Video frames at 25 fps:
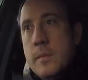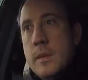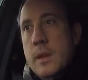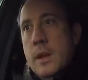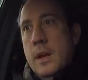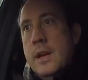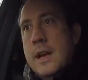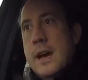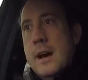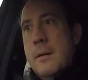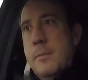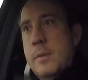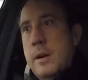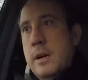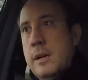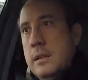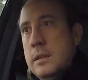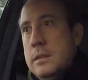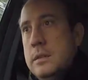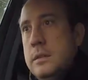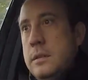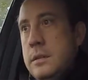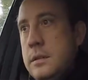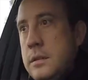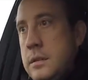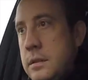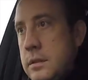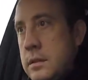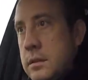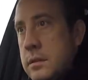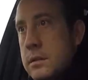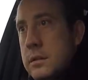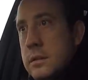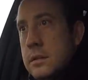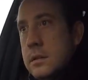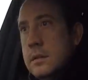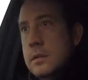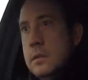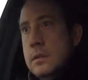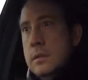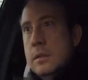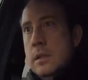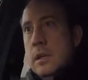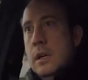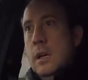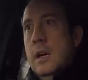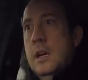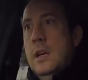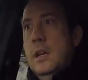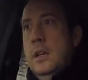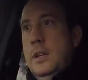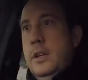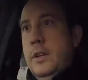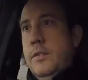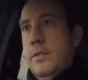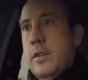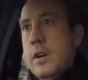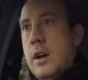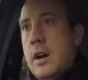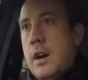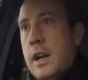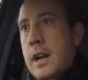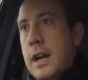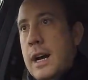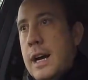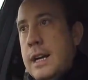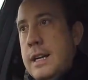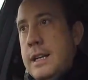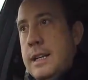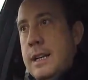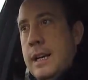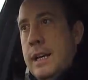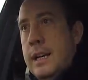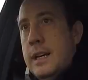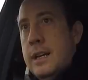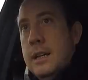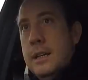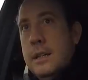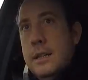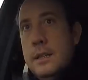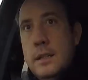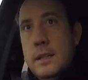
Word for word: a camera and uh, you've got an idea